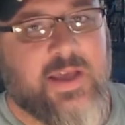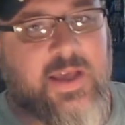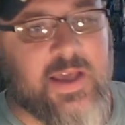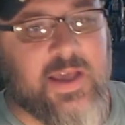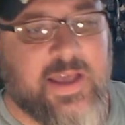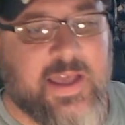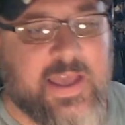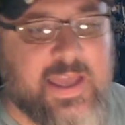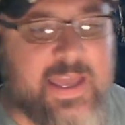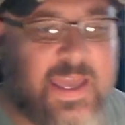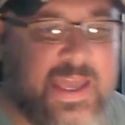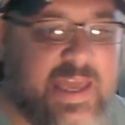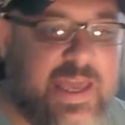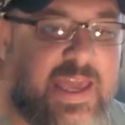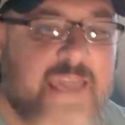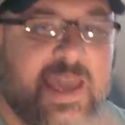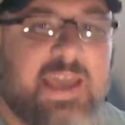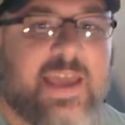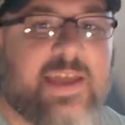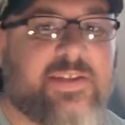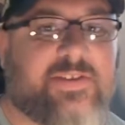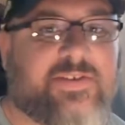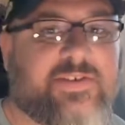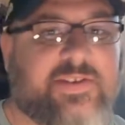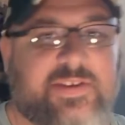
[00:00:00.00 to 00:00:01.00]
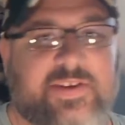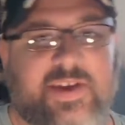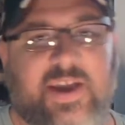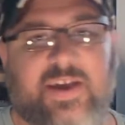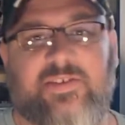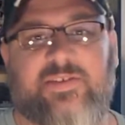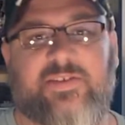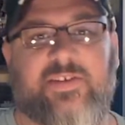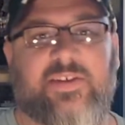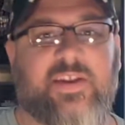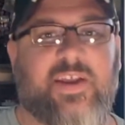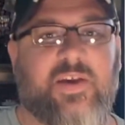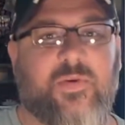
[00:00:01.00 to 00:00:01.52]
He
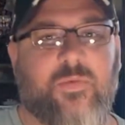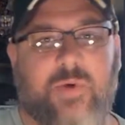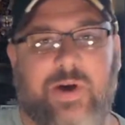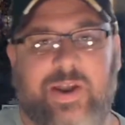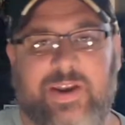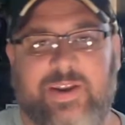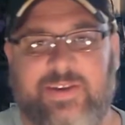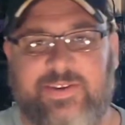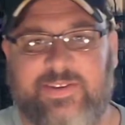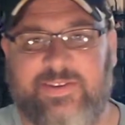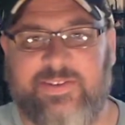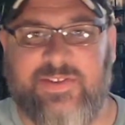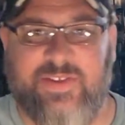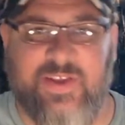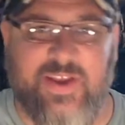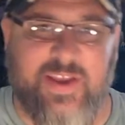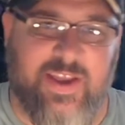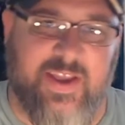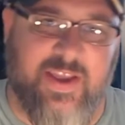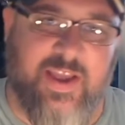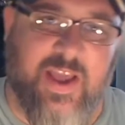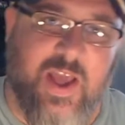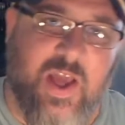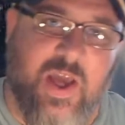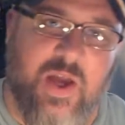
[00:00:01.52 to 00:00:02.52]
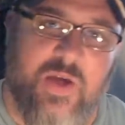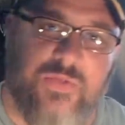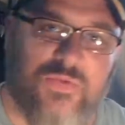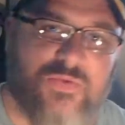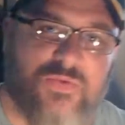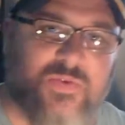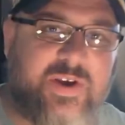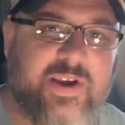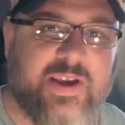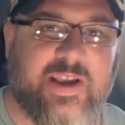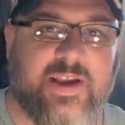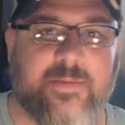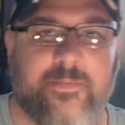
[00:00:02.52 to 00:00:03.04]
suggested he wanted to see
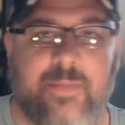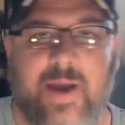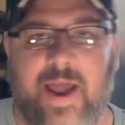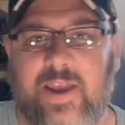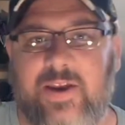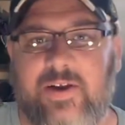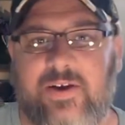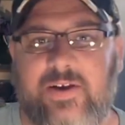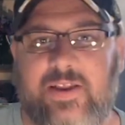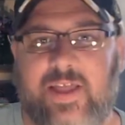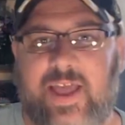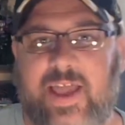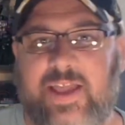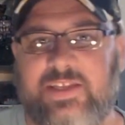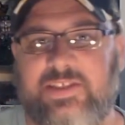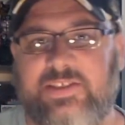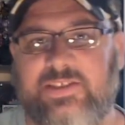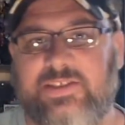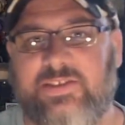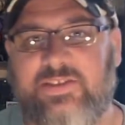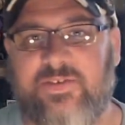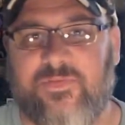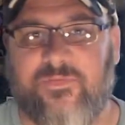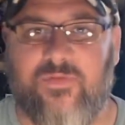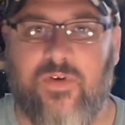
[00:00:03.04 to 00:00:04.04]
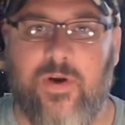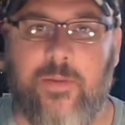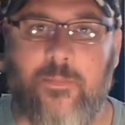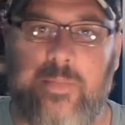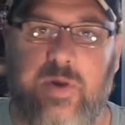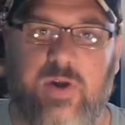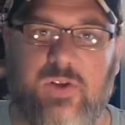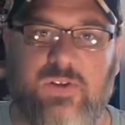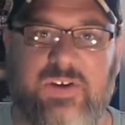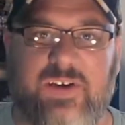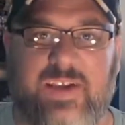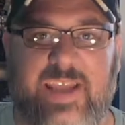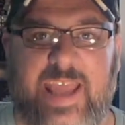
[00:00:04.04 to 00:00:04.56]
3 Commander Legends from
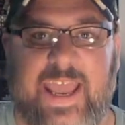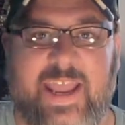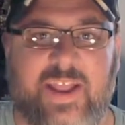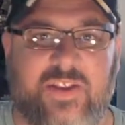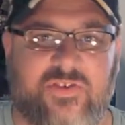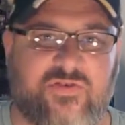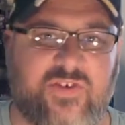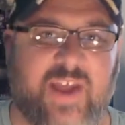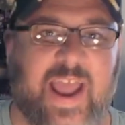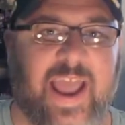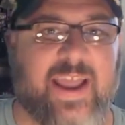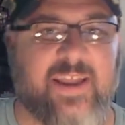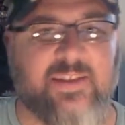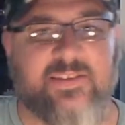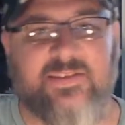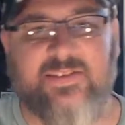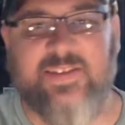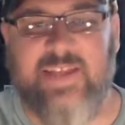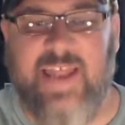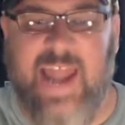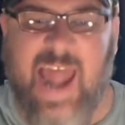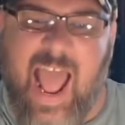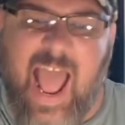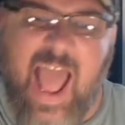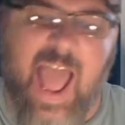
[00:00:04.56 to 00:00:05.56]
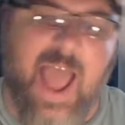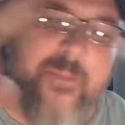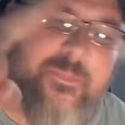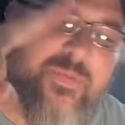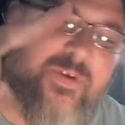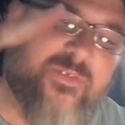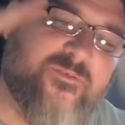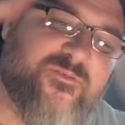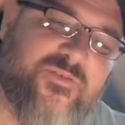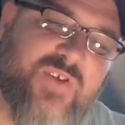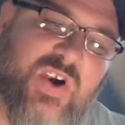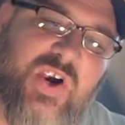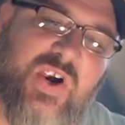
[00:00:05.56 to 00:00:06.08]
Baldar Gate Dragons that I
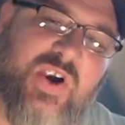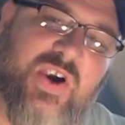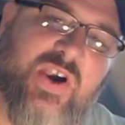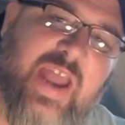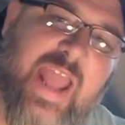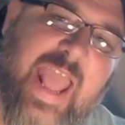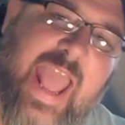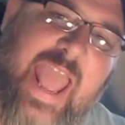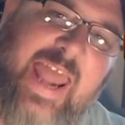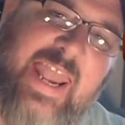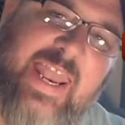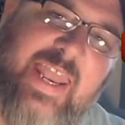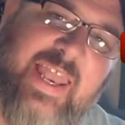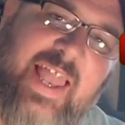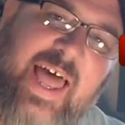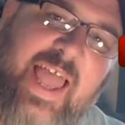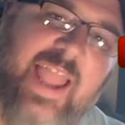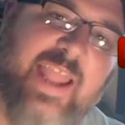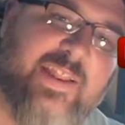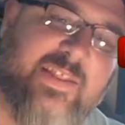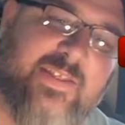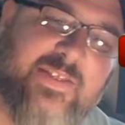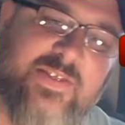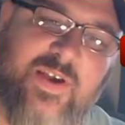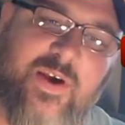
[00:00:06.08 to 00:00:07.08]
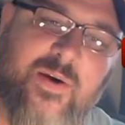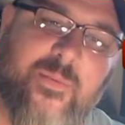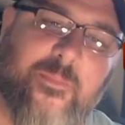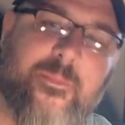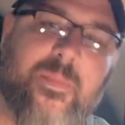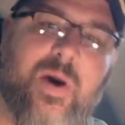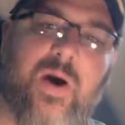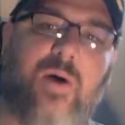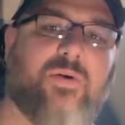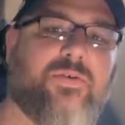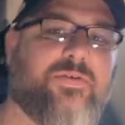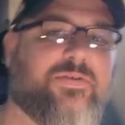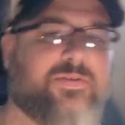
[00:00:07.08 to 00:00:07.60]
preferred and liked the
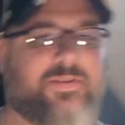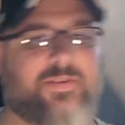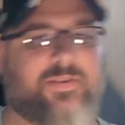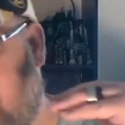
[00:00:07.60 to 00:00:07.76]
most.